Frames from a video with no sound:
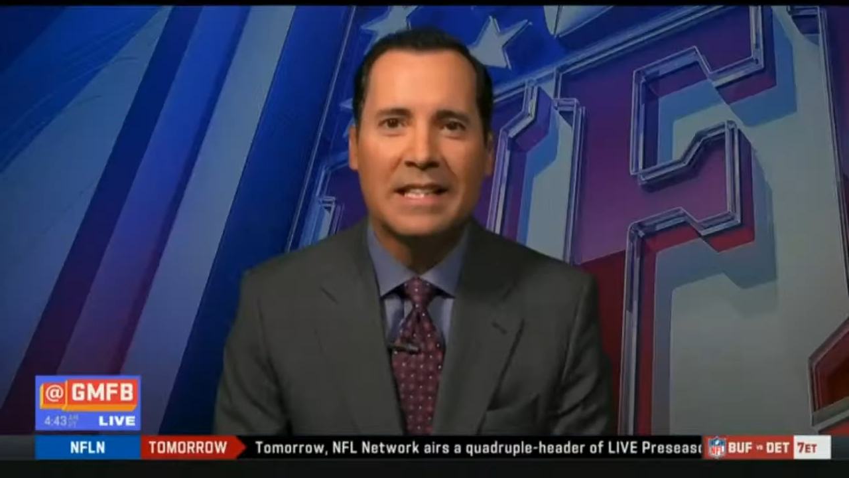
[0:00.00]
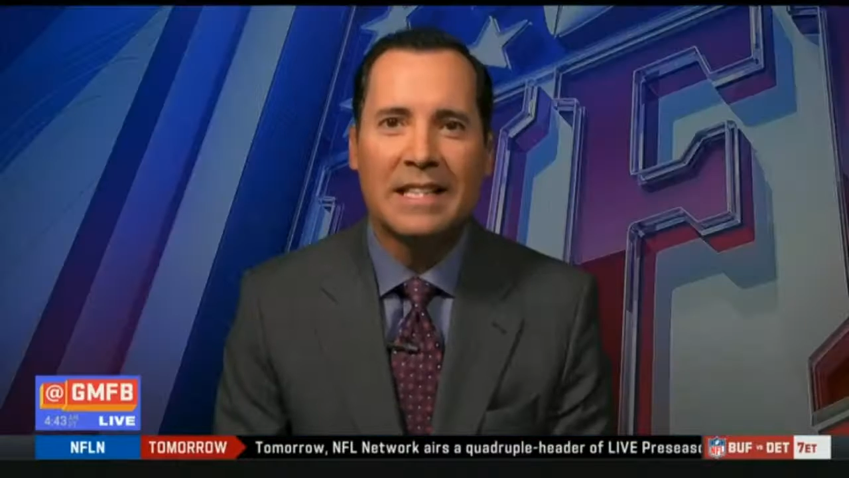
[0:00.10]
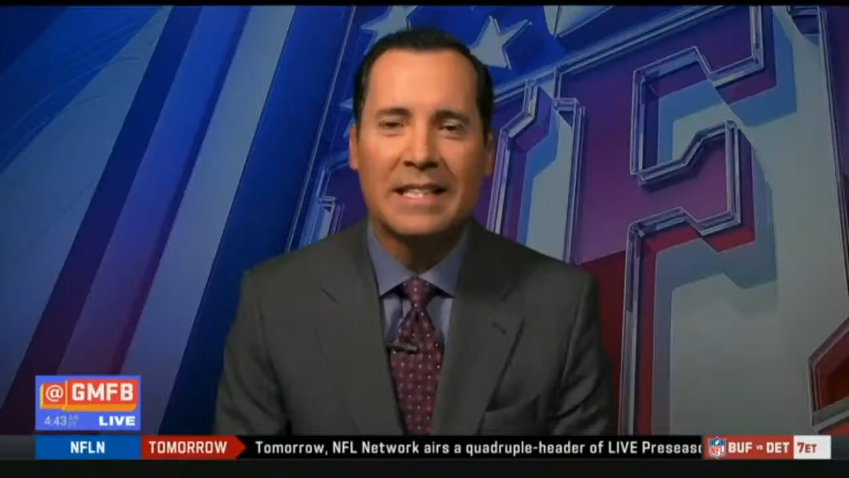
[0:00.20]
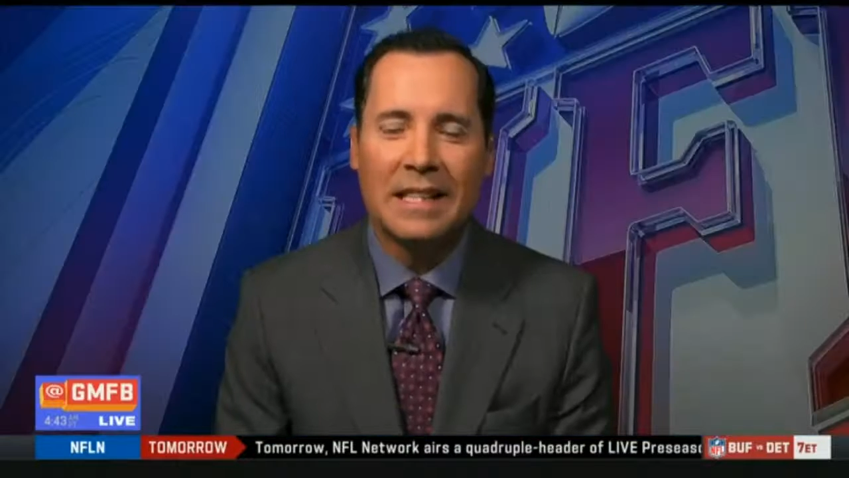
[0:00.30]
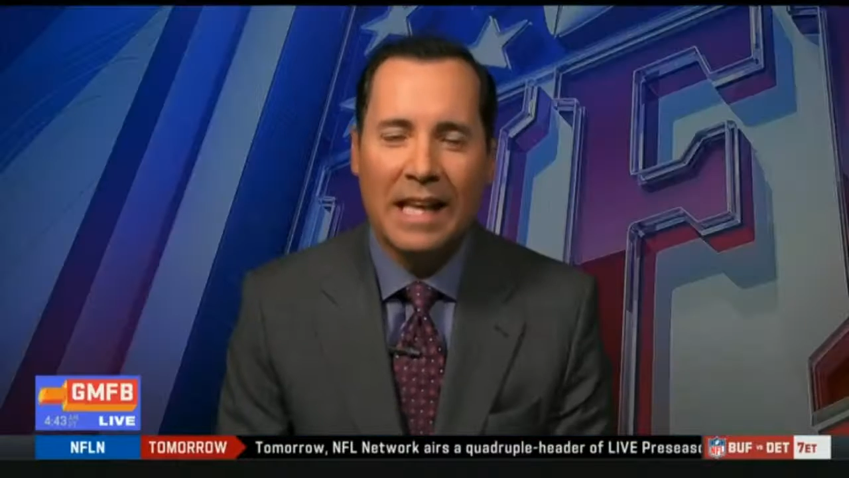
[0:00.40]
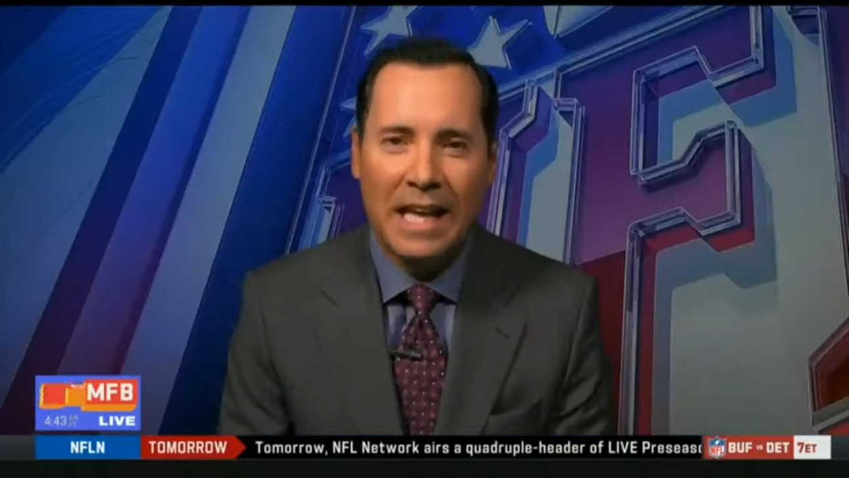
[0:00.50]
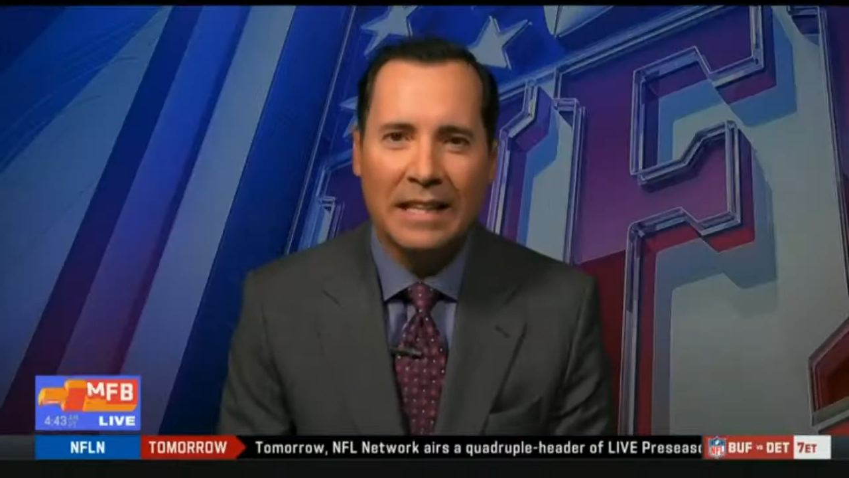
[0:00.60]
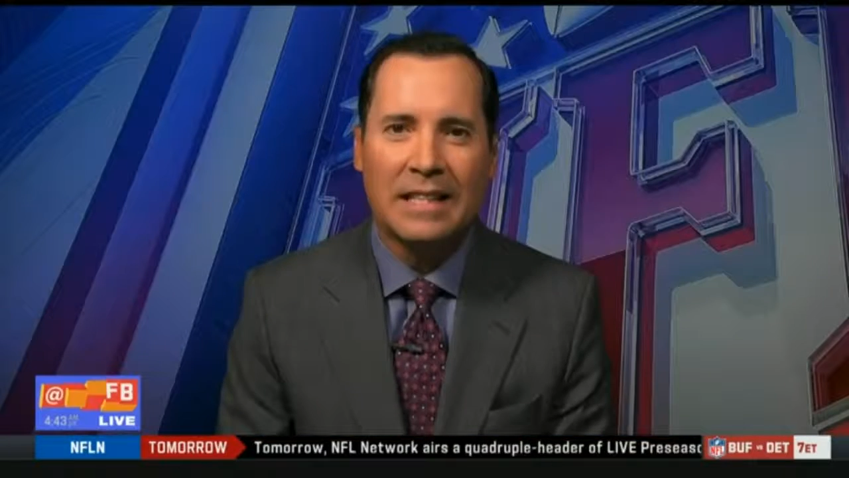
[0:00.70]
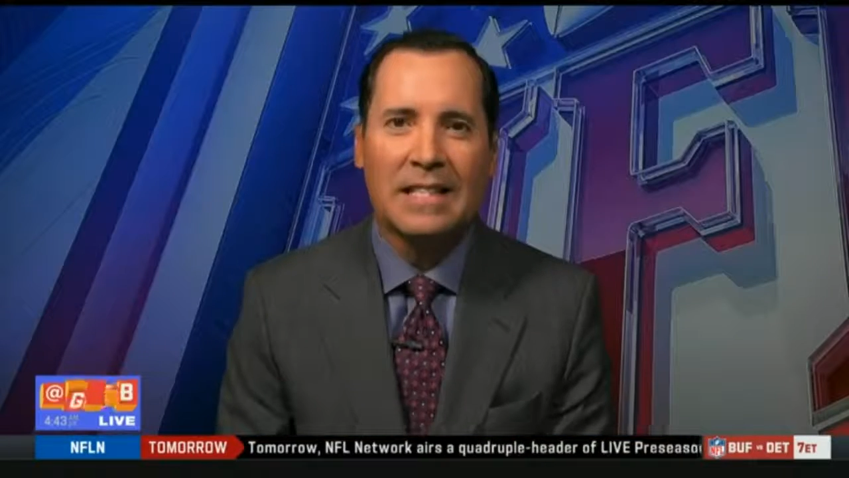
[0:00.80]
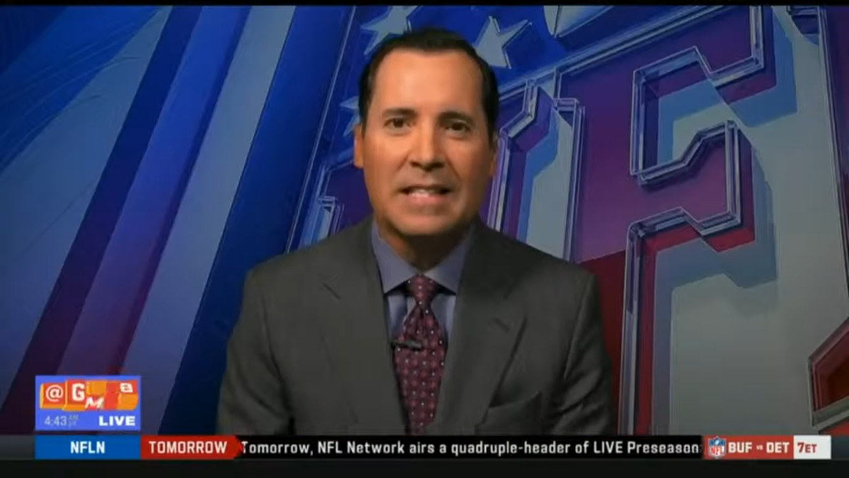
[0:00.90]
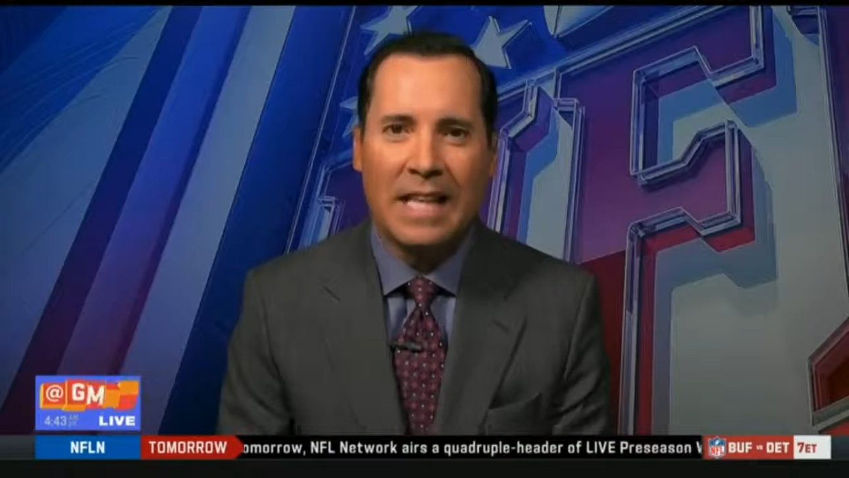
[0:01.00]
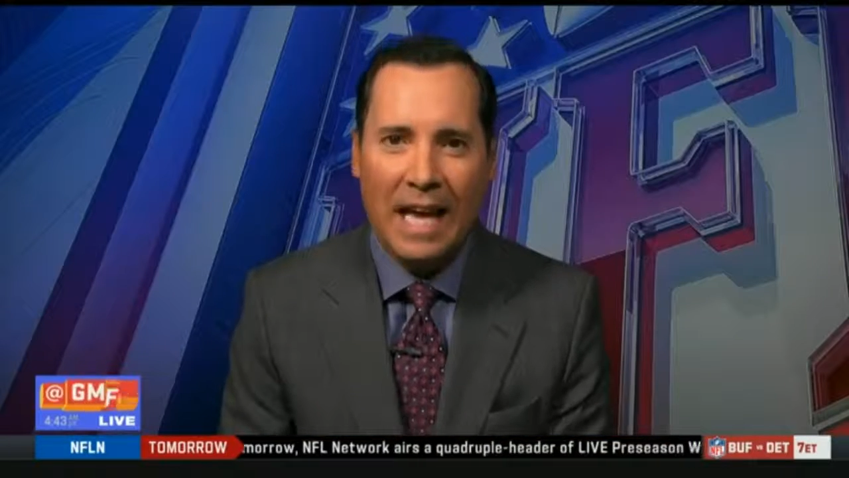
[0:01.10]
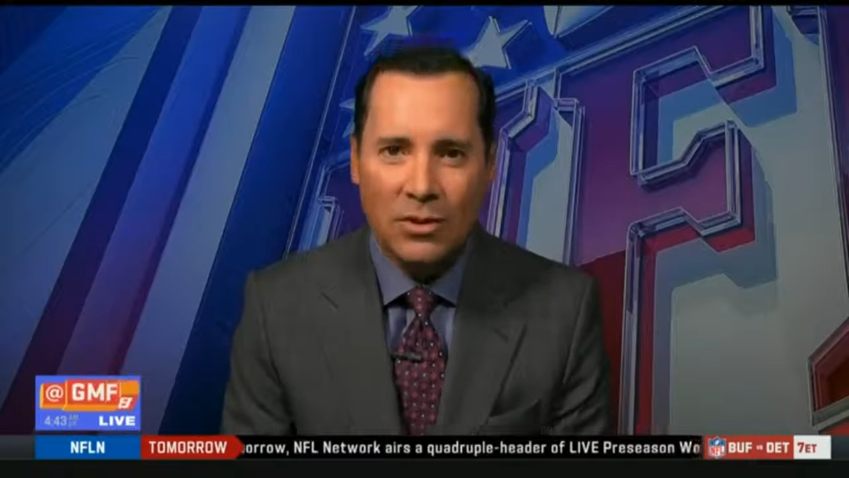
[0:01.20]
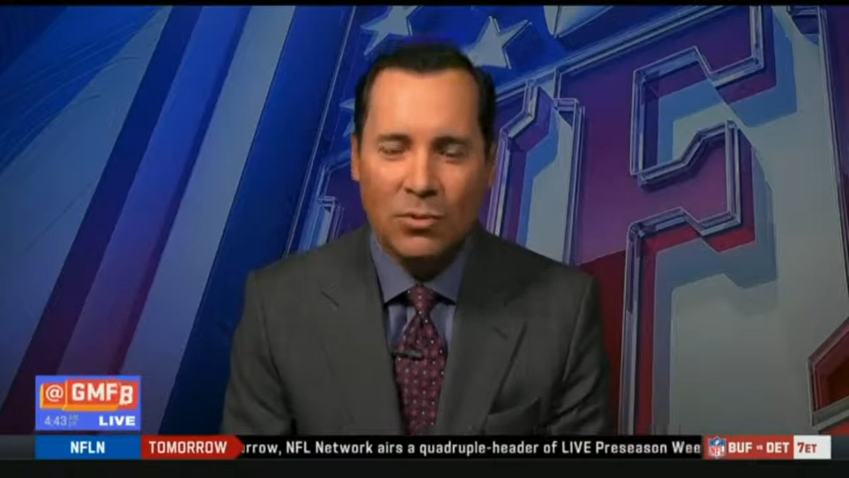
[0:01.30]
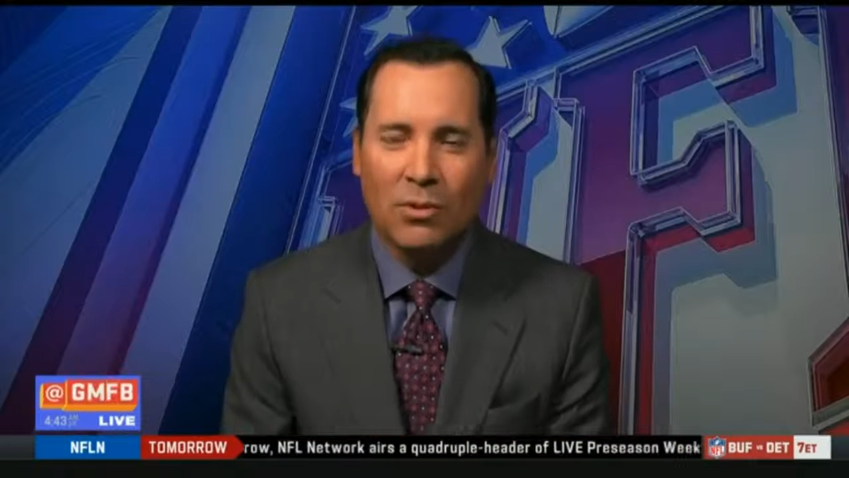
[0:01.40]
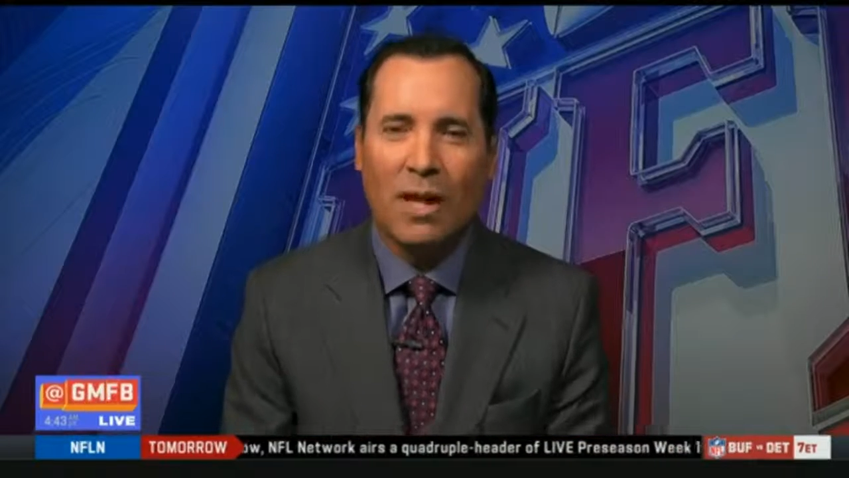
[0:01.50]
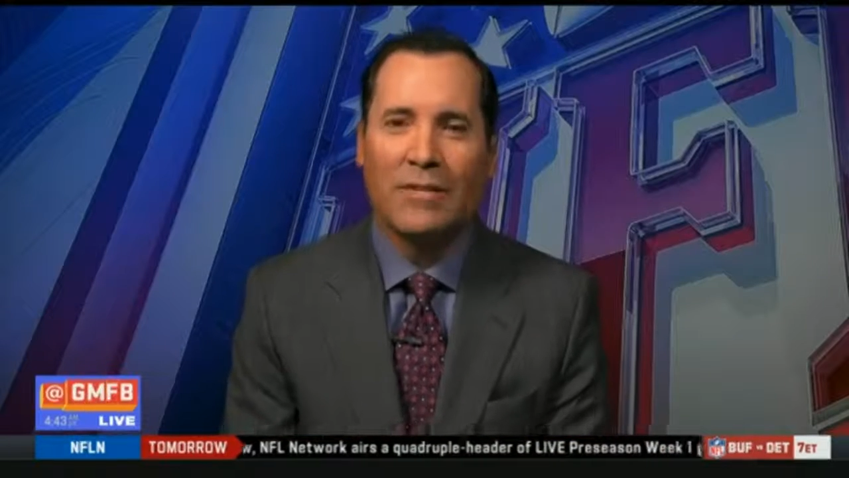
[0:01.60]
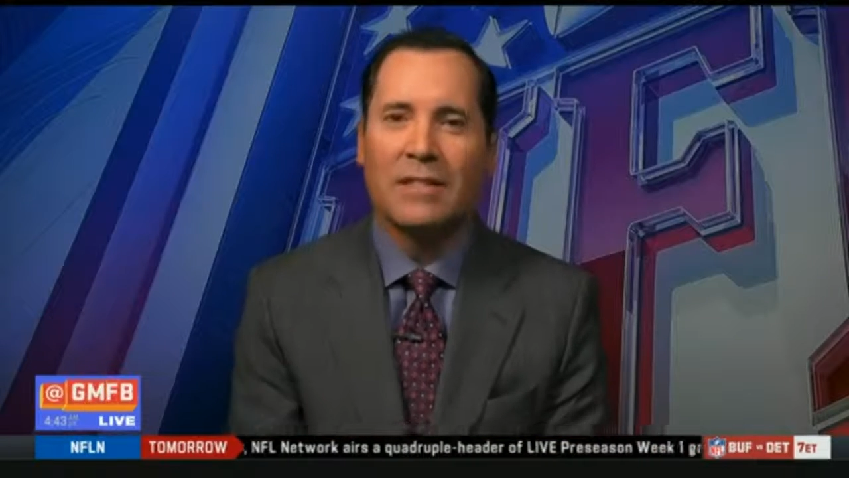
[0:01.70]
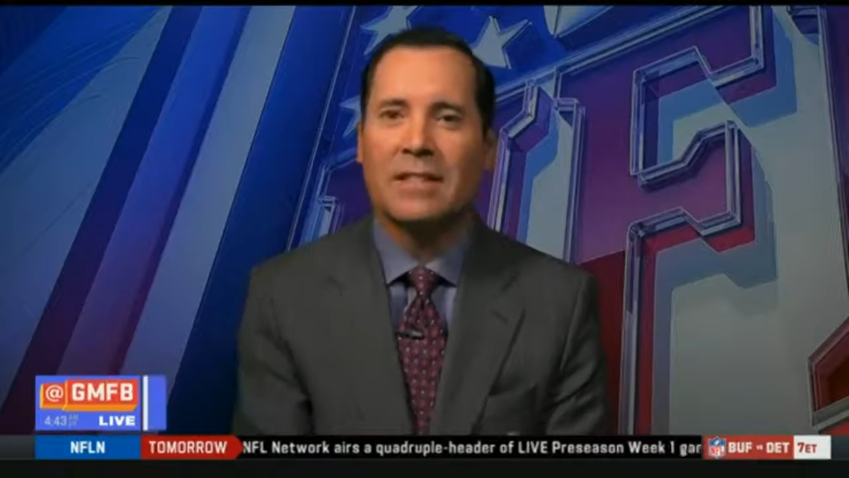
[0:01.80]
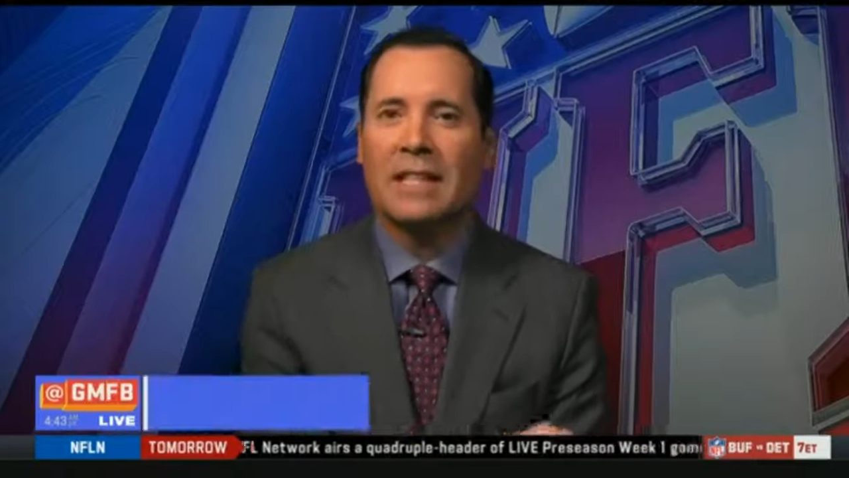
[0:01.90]
slate, the schedule,
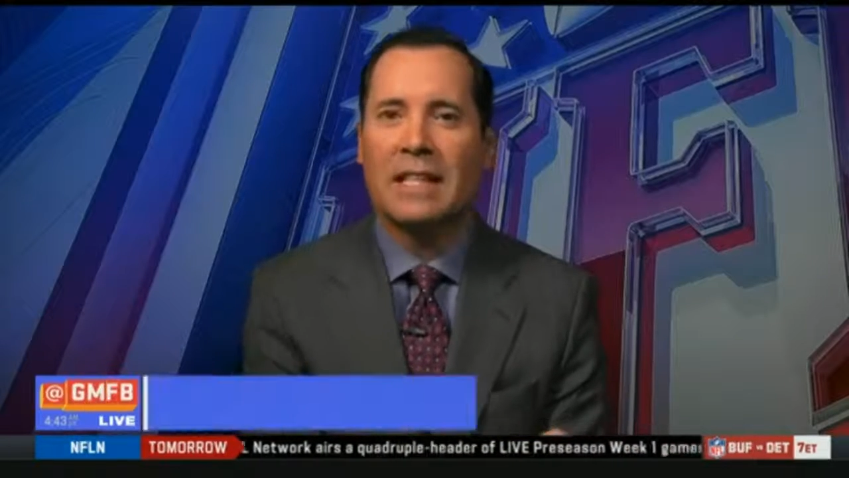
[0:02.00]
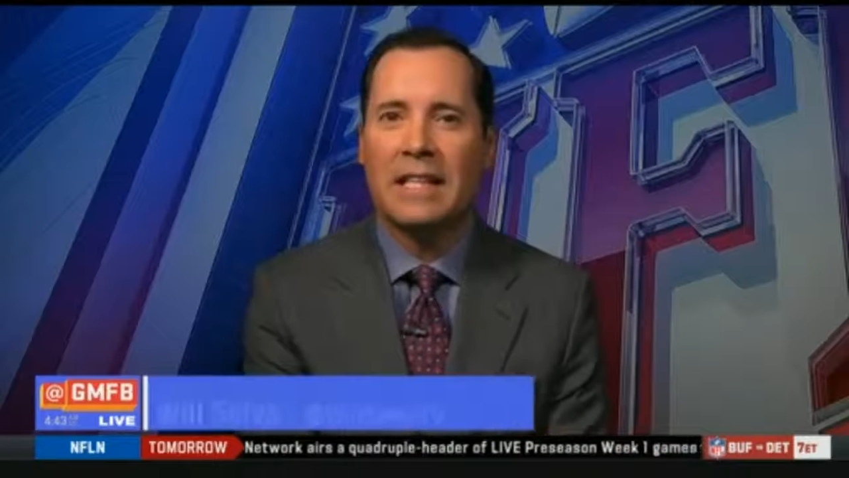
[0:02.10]
obviously,